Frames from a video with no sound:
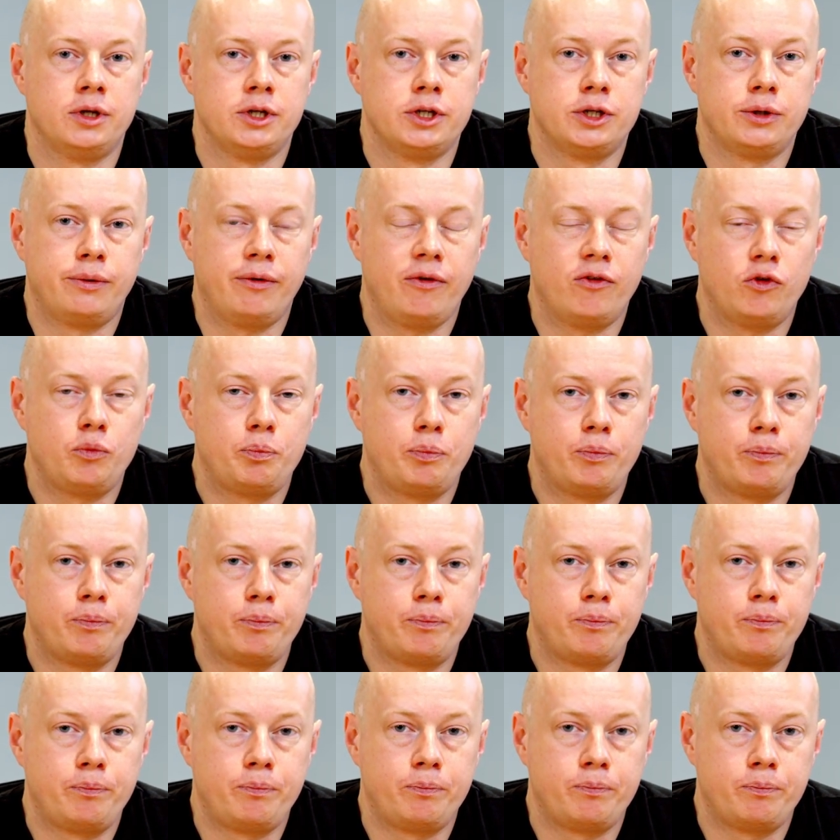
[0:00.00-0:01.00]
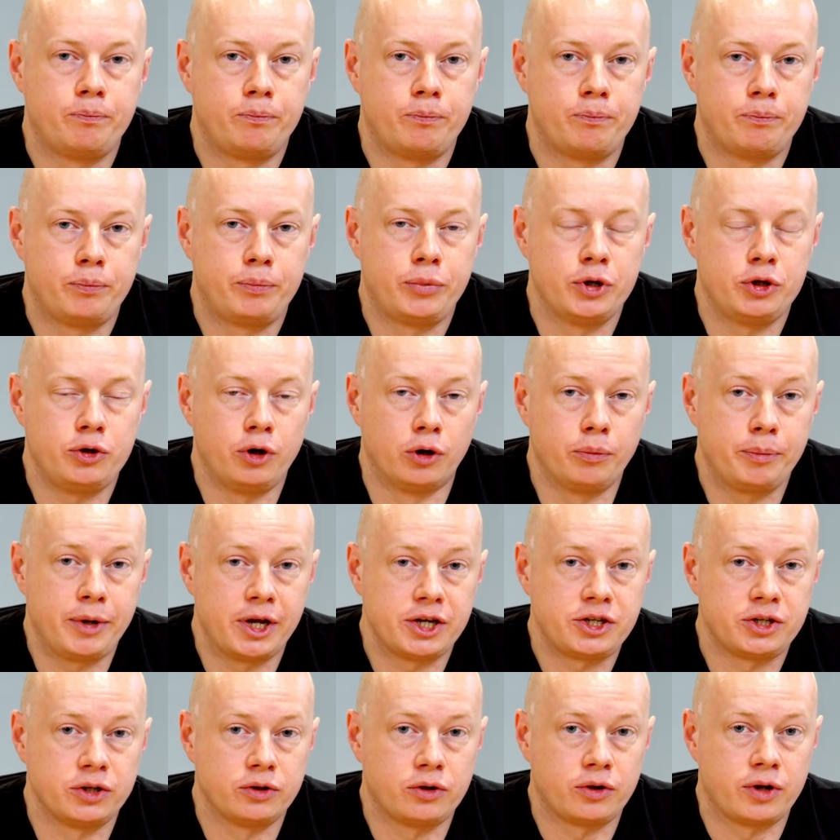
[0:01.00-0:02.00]
So we've put our
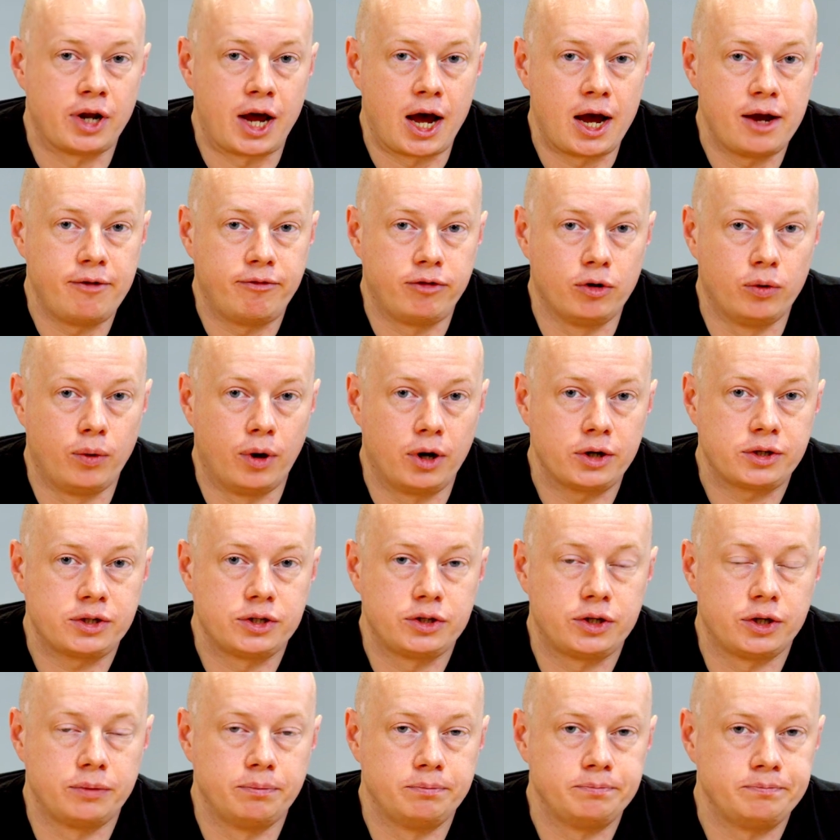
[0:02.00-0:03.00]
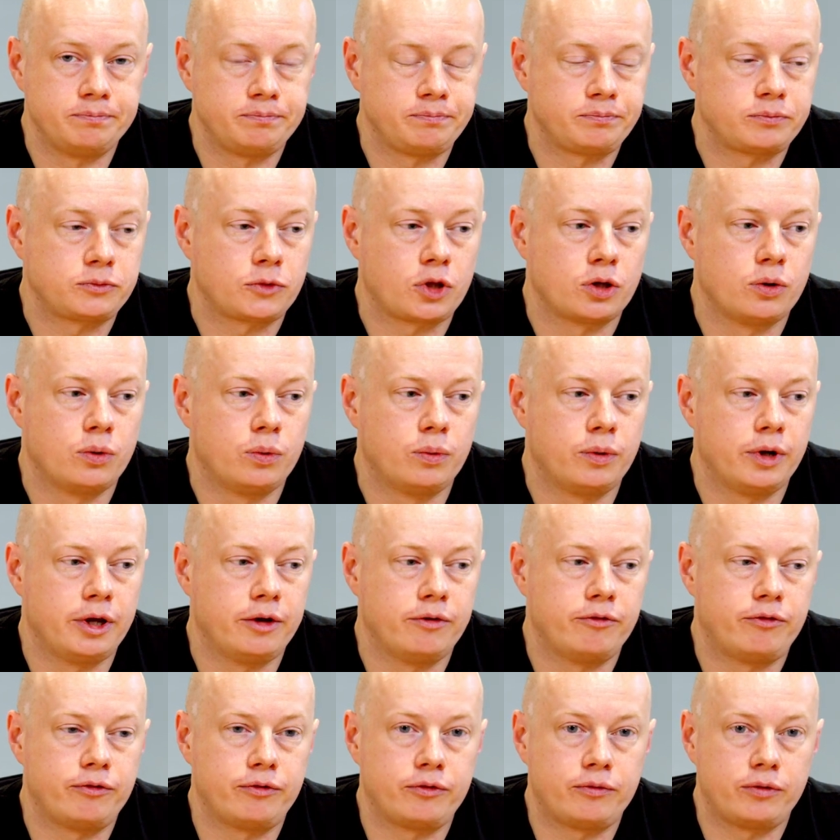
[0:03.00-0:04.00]
patient on high flow oxygen.
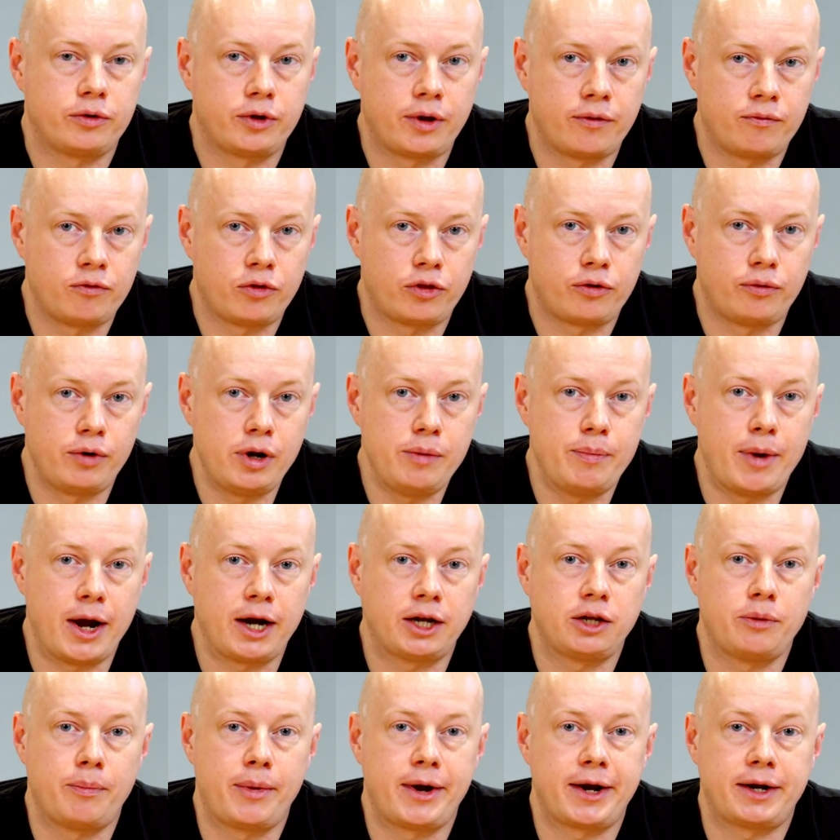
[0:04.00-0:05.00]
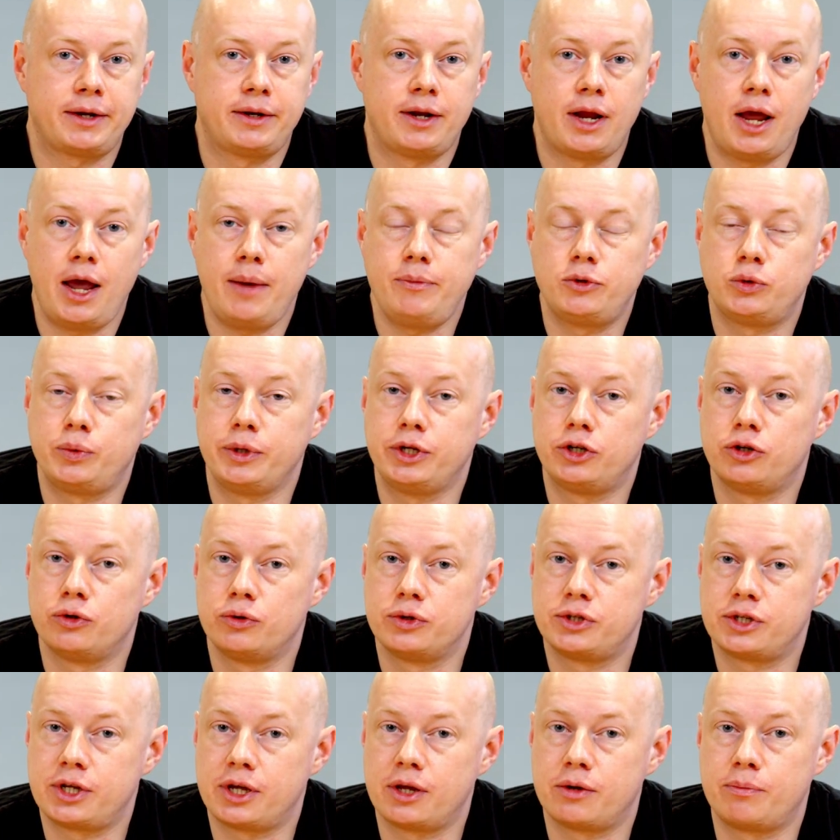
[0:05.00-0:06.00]
We've given 3 back-to-back NEBs. We
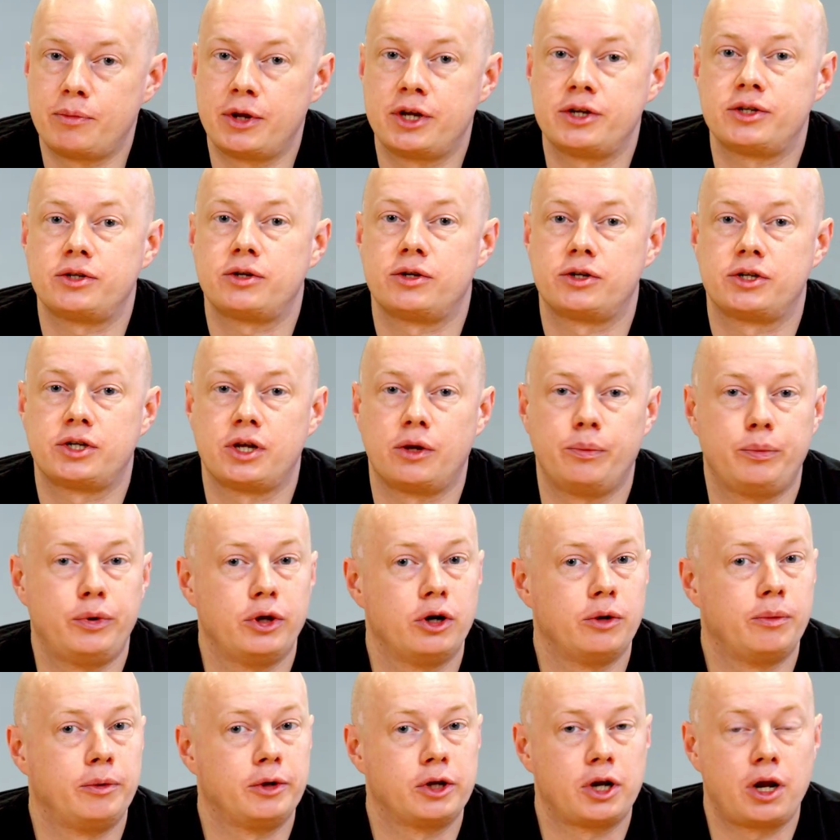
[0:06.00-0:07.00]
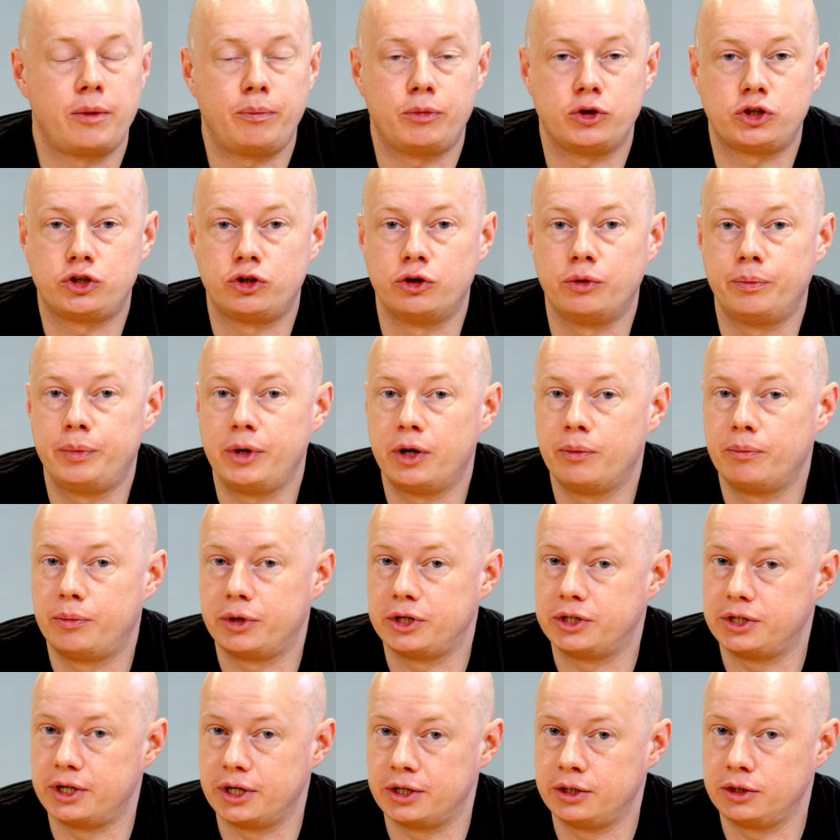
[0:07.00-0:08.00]
chose to administer salbutamol and ipratropium,
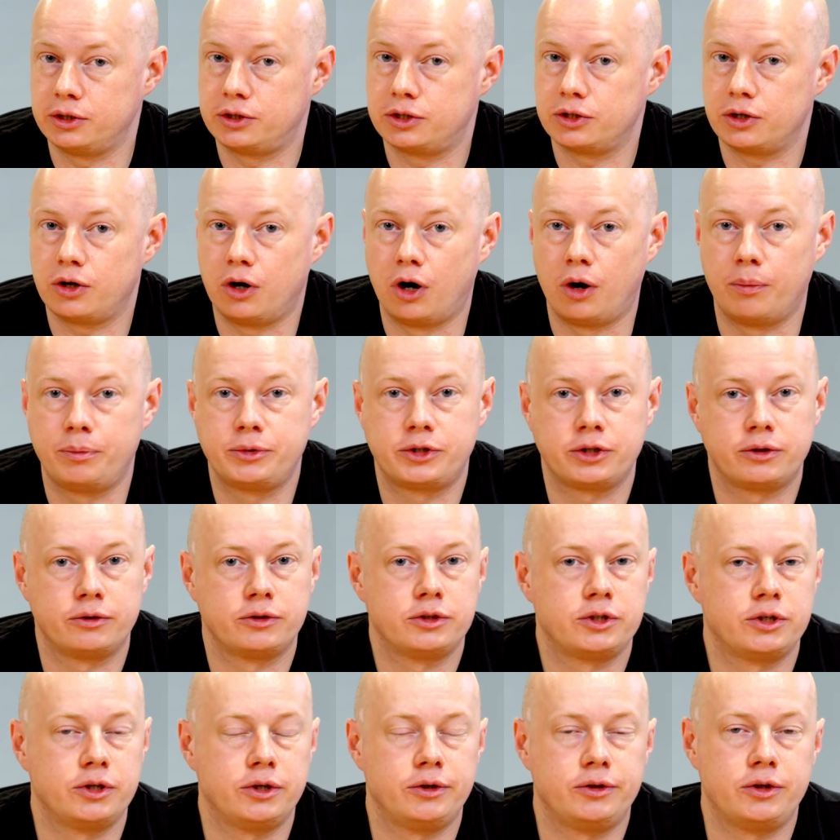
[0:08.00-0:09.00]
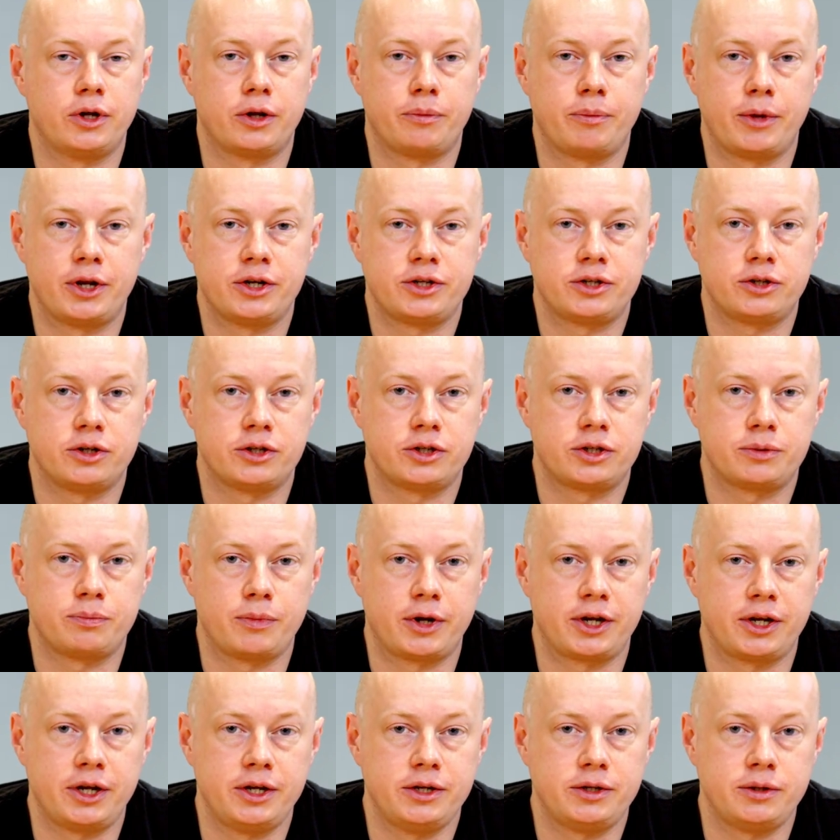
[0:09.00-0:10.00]
but didn't opt to administer
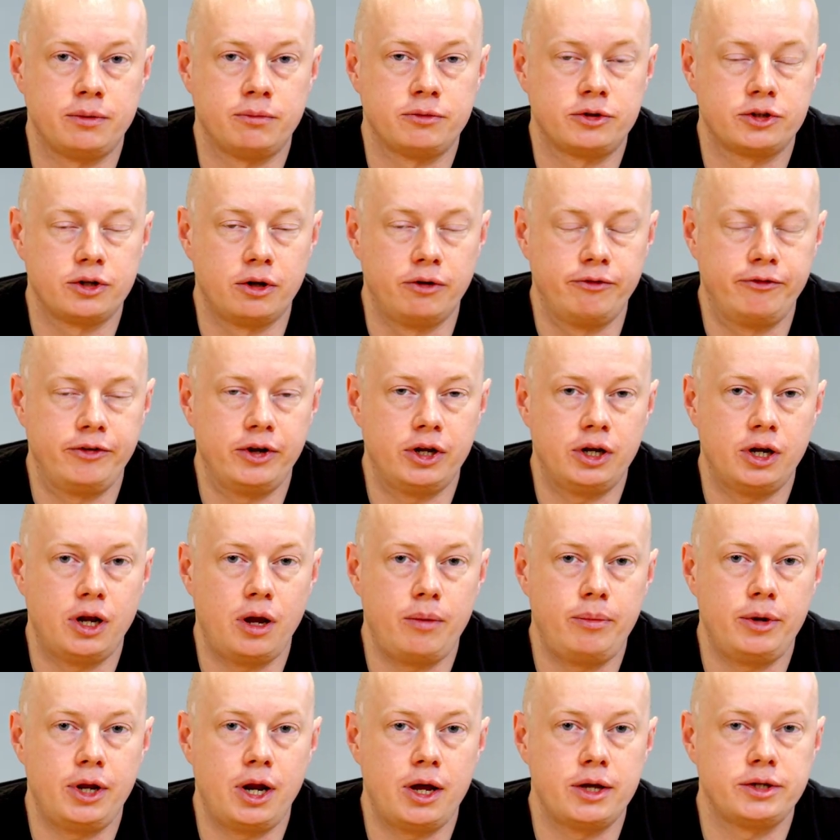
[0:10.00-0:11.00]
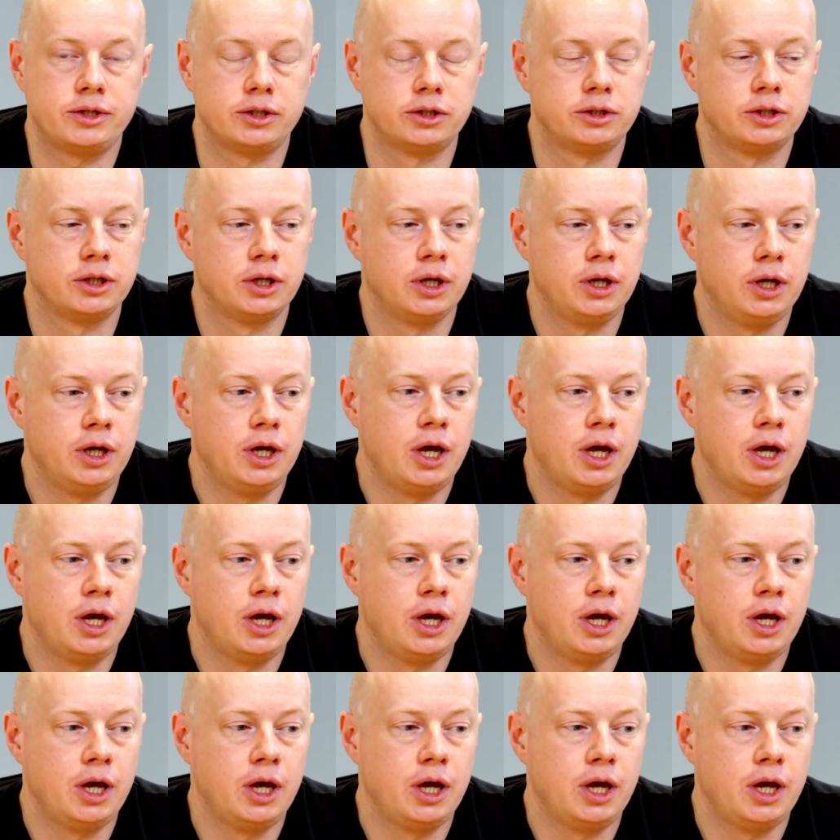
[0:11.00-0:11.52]
magnesium sulfate nebulisers.